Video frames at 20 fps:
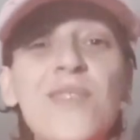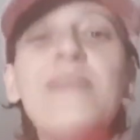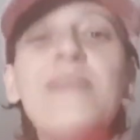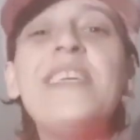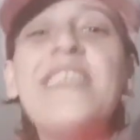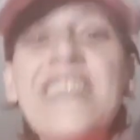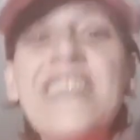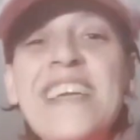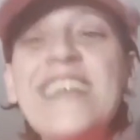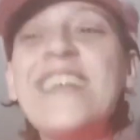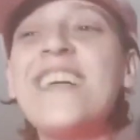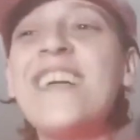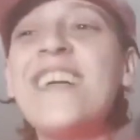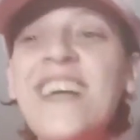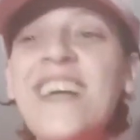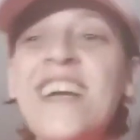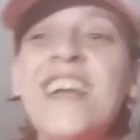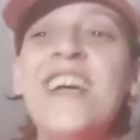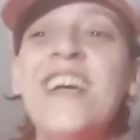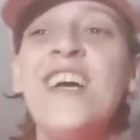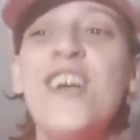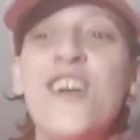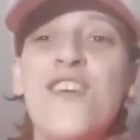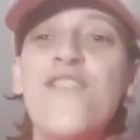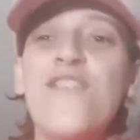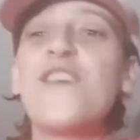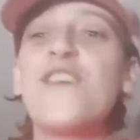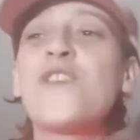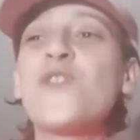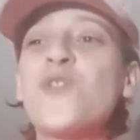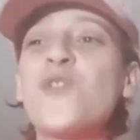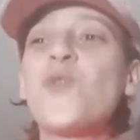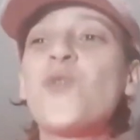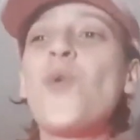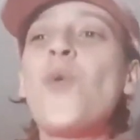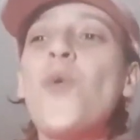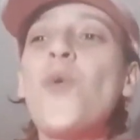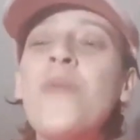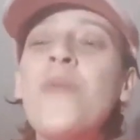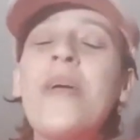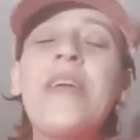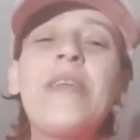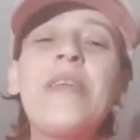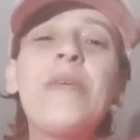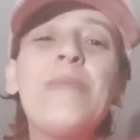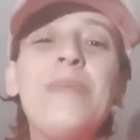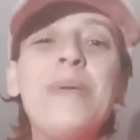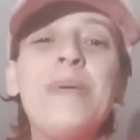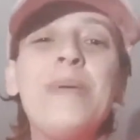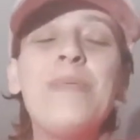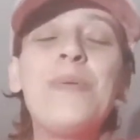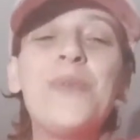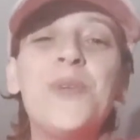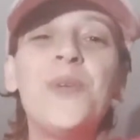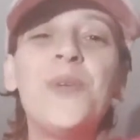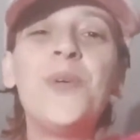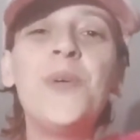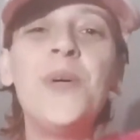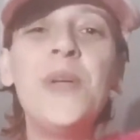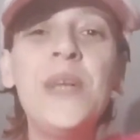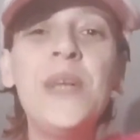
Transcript: to be there for so many people?